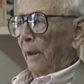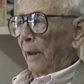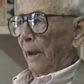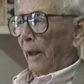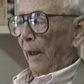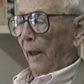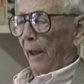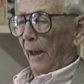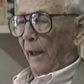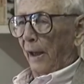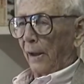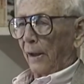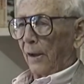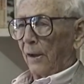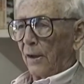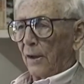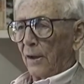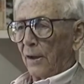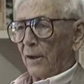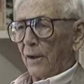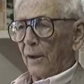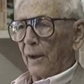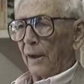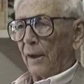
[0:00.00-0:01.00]
And of
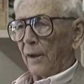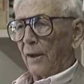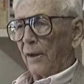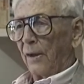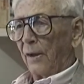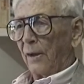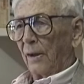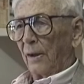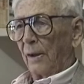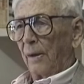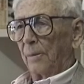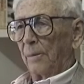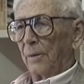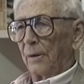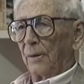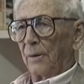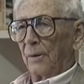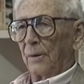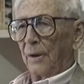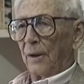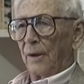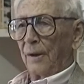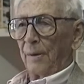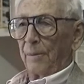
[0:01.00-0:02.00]
course, Nickerson Lumber
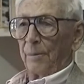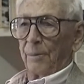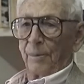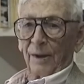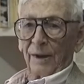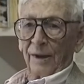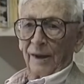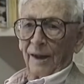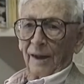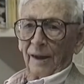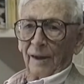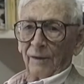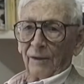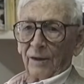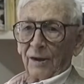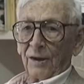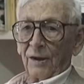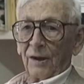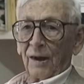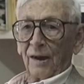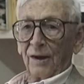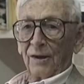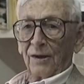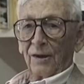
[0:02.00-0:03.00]
was a big
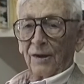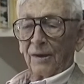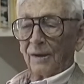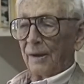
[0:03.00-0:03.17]
advertiser.